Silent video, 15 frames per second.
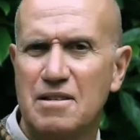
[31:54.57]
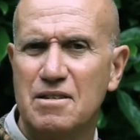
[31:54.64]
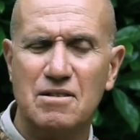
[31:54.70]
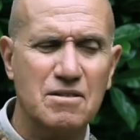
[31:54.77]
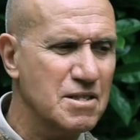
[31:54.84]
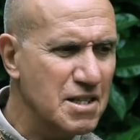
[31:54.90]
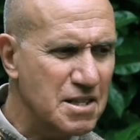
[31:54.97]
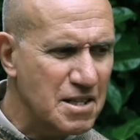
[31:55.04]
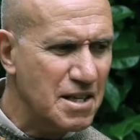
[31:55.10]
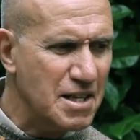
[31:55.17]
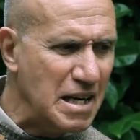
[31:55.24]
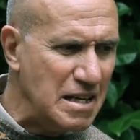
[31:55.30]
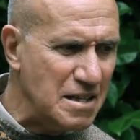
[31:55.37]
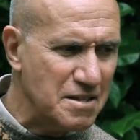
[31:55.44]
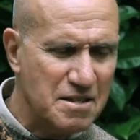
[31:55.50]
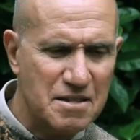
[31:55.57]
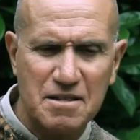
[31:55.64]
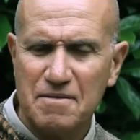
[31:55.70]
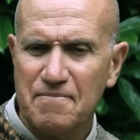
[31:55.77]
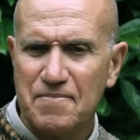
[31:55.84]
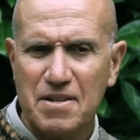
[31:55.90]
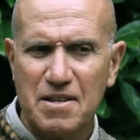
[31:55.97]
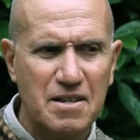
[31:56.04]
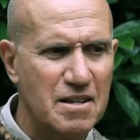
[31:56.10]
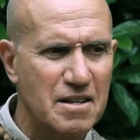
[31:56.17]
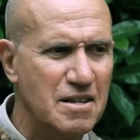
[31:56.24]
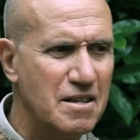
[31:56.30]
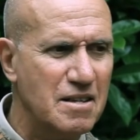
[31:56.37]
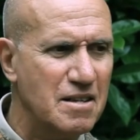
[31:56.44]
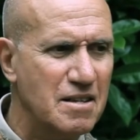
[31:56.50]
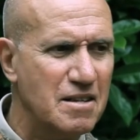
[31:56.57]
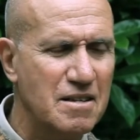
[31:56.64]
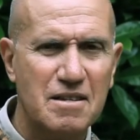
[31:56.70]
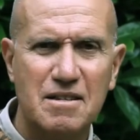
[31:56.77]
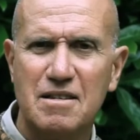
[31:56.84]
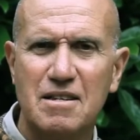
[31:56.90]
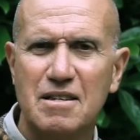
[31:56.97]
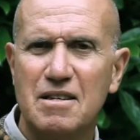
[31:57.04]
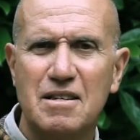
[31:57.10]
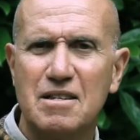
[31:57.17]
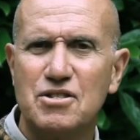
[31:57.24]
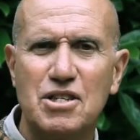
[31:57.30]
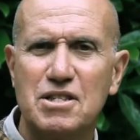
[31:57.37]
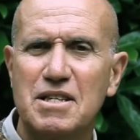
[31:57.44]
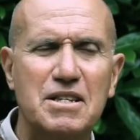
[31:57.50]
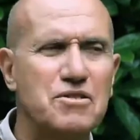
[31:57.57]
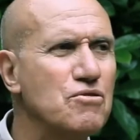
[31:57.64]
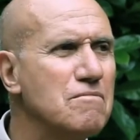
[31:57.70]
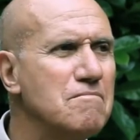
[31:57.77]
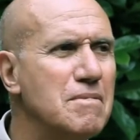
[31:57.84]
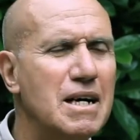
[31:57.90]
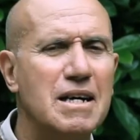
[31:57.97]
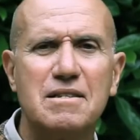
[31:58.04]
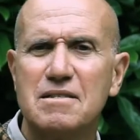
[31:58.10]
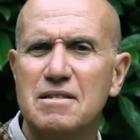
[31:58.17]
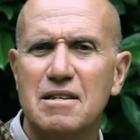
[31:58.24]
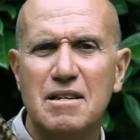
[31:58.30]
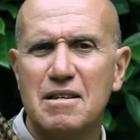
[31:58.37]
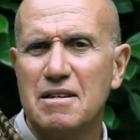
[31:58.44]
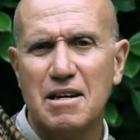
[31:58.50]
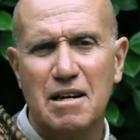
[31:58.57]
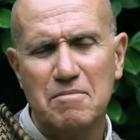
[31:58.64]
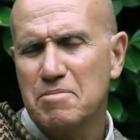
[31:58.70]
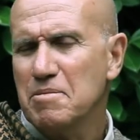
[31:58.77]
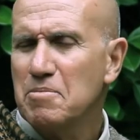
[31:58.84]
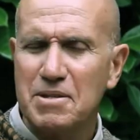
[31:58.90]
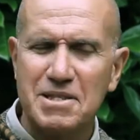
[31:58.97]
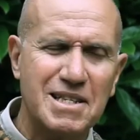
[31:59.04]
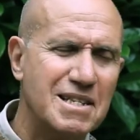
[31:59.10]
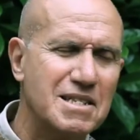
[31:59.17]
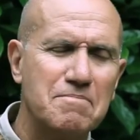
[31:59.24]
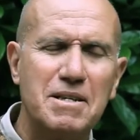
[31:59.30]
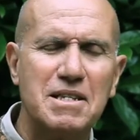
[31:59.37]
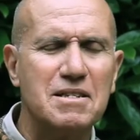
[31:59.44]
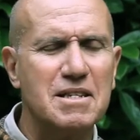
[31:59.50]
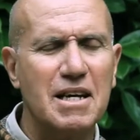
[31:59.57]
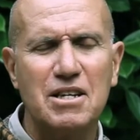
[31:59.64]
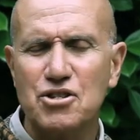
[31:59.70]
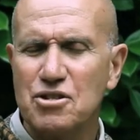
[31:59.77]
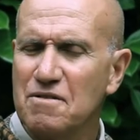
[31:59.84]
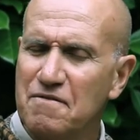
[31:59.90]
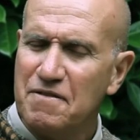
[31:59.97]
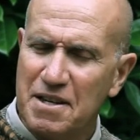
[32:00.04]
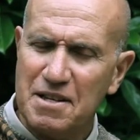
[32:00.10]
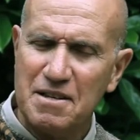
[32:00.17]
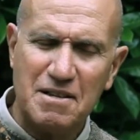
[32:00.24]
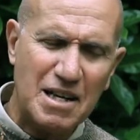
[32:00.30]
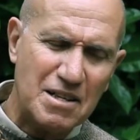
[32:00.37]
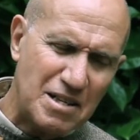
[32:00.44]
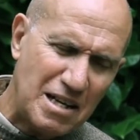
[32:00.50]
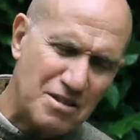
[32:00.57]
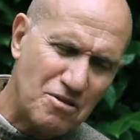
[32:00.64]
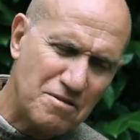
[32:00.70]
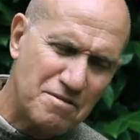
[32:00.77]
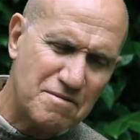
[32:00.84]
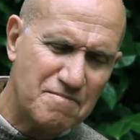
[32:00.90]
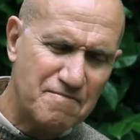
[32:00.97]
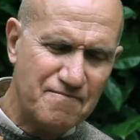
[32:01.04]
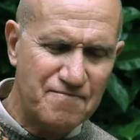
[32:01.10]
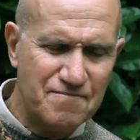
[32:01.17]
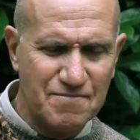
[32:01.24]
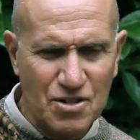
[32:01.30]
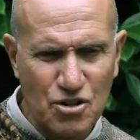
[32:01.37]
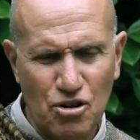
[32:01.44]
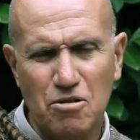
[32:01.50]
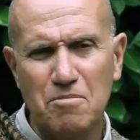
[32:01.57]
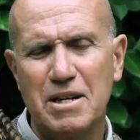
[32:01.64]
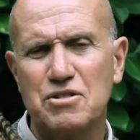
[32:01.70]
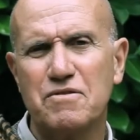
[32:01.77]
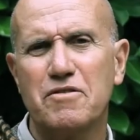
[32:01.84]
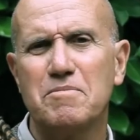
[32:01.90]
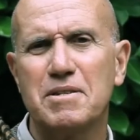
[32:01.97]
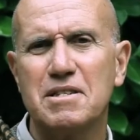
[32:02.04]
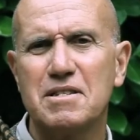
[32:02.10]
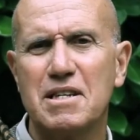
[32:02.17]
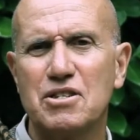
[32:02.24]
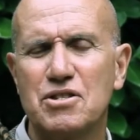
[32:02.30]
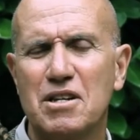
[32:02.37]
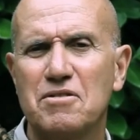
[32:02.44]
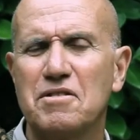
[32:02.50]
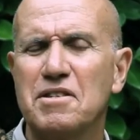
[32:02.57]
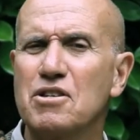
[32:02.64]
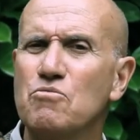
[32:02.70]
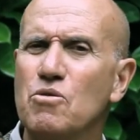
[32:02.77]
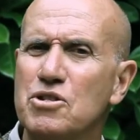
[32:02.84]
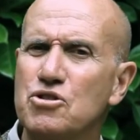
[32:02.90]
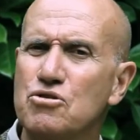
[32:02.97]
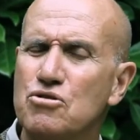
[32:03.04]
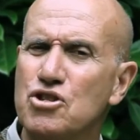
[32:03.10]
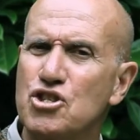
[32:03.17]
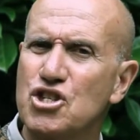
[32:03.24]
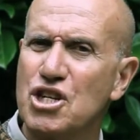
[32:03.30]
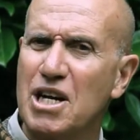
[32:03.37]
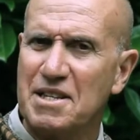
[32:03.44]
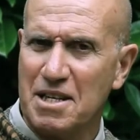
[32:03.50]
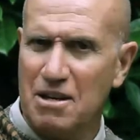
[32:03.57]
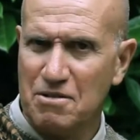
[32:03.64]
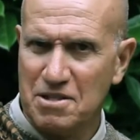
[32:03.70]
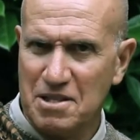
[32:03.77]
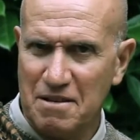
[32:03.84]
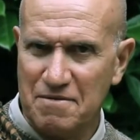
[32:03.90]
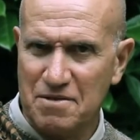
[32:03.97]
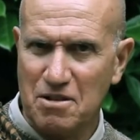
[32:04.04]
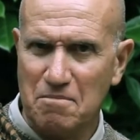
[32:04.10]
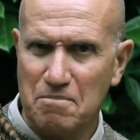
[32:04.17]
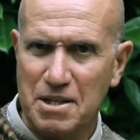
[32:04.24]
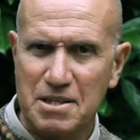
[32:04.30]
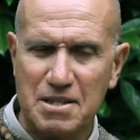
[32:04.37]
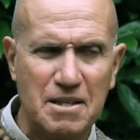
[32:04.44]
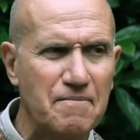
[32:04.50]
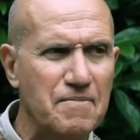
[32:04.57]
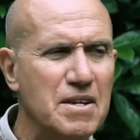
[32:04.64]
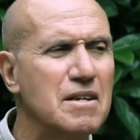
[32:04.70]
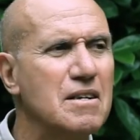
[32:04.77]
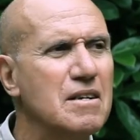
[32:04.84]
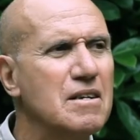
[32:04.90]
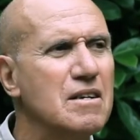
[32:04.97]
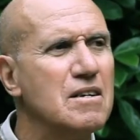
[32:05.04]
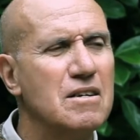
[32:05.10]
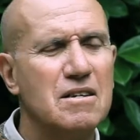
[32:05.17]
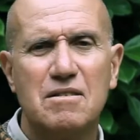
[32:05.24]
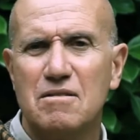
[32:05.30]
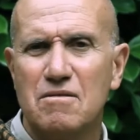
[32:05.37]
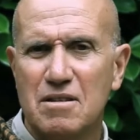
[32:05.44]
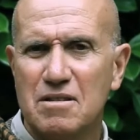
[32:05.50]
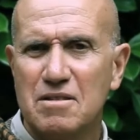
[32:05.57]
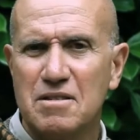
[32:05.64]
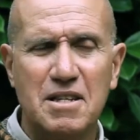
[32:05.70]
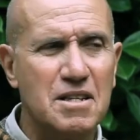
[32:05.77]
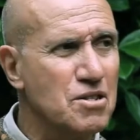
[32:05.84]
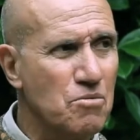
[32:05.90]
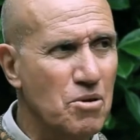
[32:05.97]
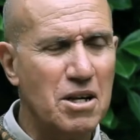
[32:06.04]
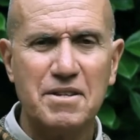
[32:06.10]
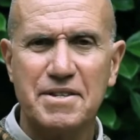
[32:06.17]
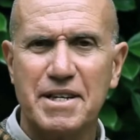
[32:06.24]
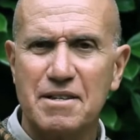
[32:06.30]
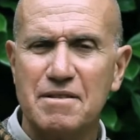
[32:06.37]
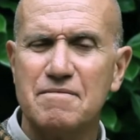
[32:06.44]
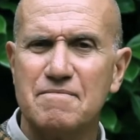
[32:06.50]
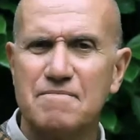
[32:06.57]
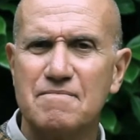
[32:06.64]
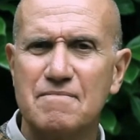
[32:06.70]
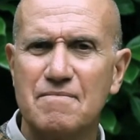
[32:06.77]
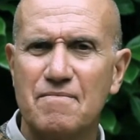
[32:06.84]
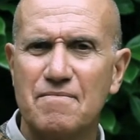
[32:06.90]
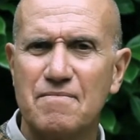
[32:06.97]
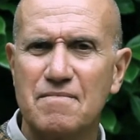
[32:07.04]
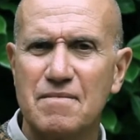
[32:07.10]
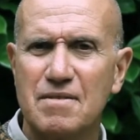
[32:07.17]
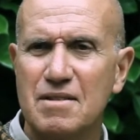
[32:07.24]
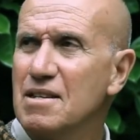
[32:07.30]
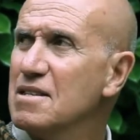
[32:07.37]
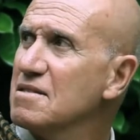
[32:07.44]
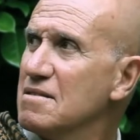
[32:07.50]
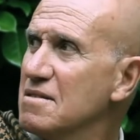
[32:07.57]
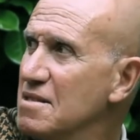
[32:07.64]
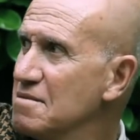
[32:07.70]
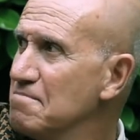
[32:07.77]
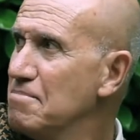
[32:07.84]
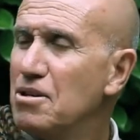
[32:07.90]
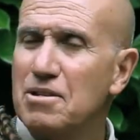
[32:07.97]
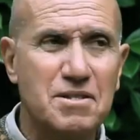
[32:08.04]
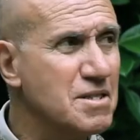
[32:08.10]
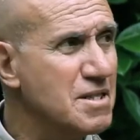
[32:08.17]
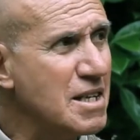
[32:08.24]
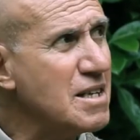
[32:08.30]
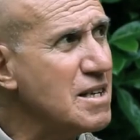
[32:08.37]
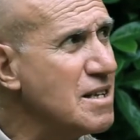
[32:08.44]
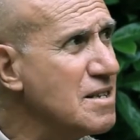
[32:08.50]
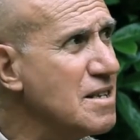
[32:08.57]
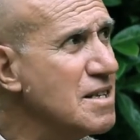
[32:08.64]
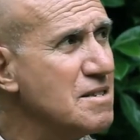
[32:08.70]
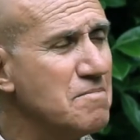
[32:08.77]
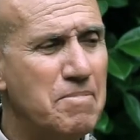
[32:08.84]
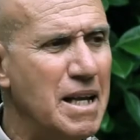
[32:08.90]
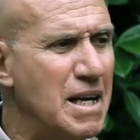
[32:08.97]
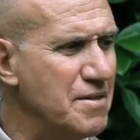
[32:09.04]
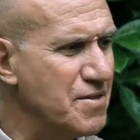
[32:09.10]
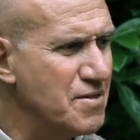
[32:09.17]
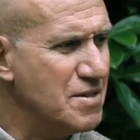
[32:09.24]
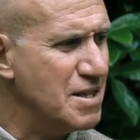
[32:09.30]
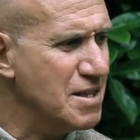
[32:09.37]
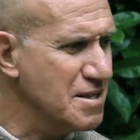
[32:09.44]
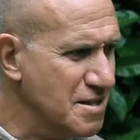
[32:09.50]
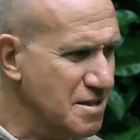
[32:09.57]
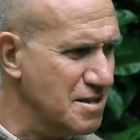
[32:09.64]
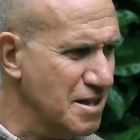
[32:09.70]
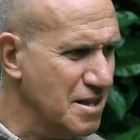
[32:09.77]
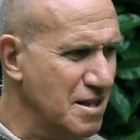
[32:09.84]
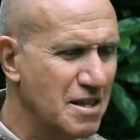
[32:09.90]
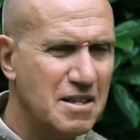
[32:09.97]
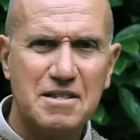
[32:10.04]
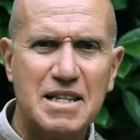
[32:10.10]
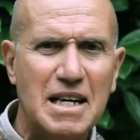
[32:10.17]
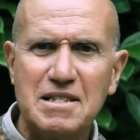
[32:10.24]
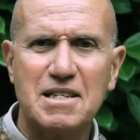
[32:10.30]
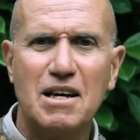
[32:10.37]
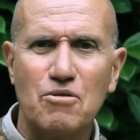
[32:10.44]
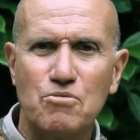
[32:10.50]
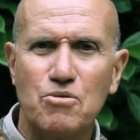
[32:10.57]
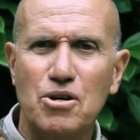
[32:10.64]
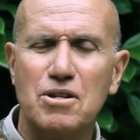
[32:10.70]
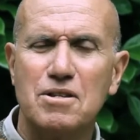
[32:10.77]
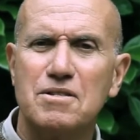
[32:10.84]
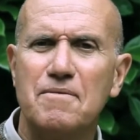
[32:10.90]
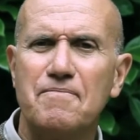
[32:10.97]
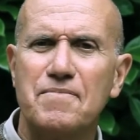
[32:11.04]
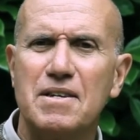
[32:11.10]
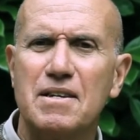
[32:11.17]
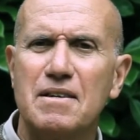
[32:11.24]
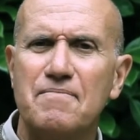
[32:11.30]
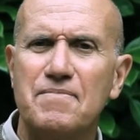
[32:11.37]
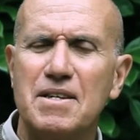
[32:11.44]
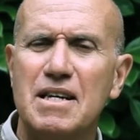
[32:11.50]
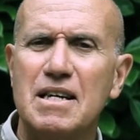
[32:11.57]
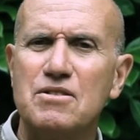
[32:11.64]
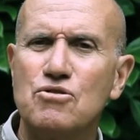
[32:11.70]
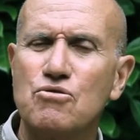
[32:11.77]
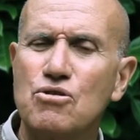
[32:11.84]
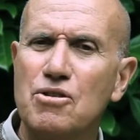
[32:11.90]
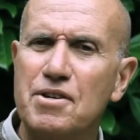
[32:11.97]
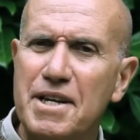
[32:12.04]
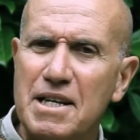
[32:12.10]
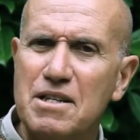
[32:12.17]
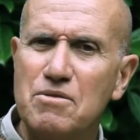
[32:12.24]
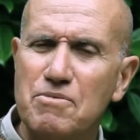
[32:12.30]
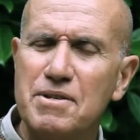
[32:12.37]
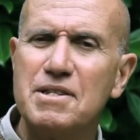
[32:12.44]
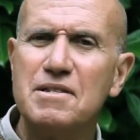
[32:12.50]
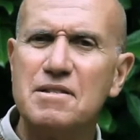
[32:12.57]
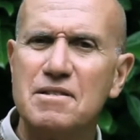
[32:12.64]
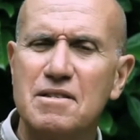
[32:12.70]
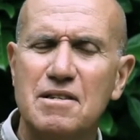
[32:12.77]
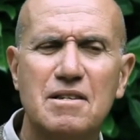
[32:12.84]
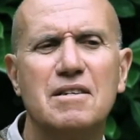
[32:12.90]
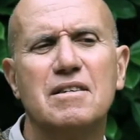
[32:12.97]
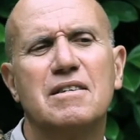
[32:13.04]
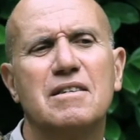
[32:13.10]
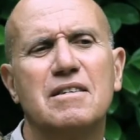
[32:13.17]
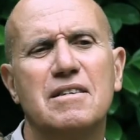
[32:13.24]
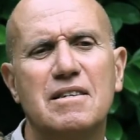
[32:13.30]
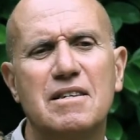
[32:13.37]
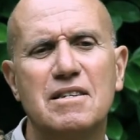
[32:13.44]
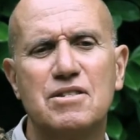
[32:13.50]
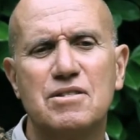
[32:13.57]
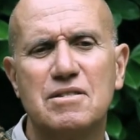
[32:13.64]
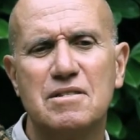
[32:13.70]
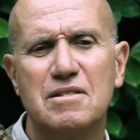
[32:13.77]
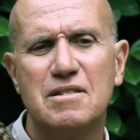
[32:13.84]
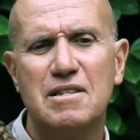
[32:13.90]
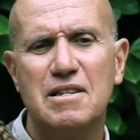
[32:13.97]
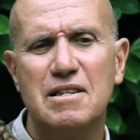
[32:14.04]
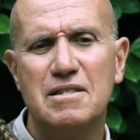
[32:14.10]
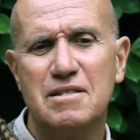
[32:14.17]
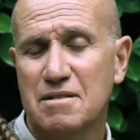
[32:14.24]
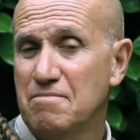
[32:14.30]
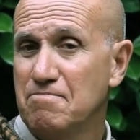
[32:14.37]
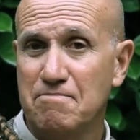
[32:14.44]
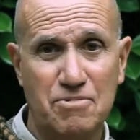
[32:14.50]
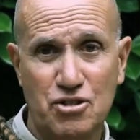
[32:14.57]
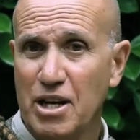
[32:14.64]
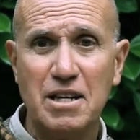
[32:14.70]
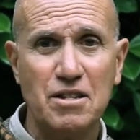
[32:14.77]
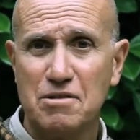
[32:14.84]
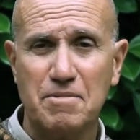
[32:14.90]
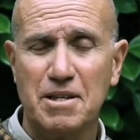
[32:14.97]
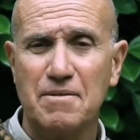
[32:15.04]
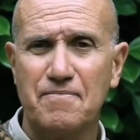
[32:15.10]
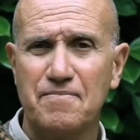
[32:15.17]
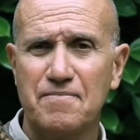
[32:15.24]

And sit in a garden, uh, just let your mind. Um, people say it's meditation. I, I don't go much for meditation. I don't think one should shut ourselves completely. There is a world there. There is there is birds singing. There is plants. There is that's our world, and to connect with it is is changed me.